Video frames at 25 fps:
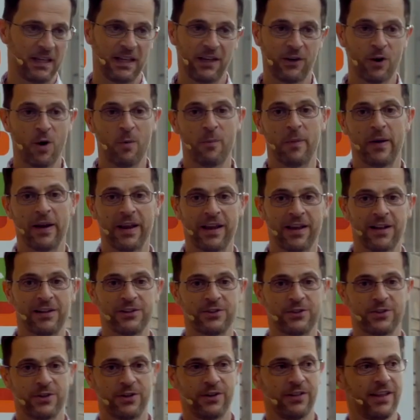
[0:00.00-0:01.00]
company
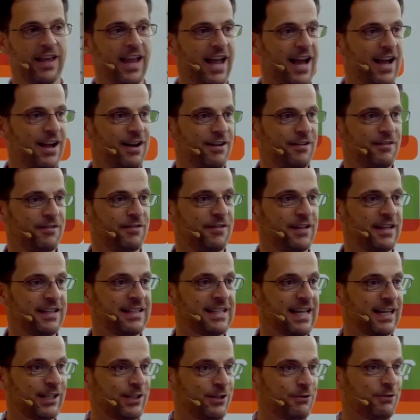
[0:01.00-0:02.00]
culture, they have
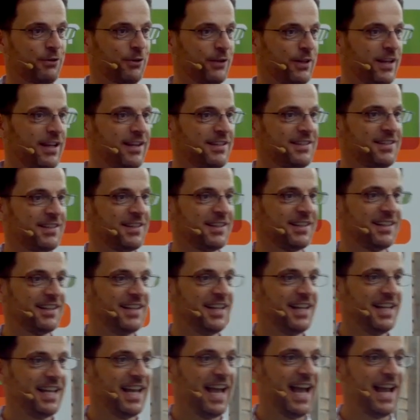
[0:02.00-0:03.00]
executive rotation.
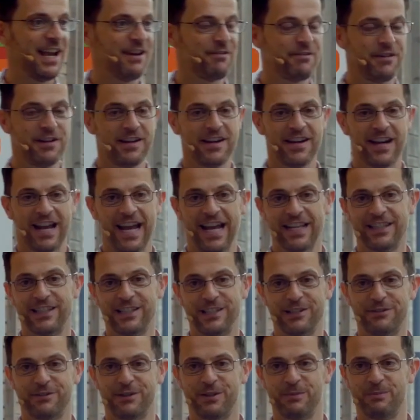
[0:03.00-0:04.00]
And every year I had a
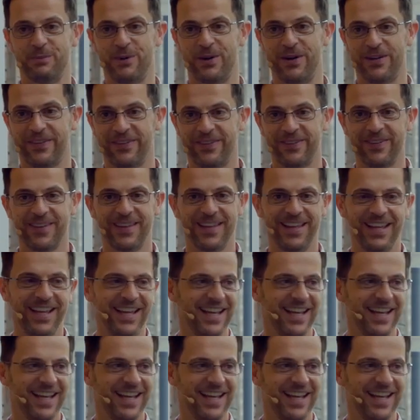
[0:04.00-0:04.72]
different boss.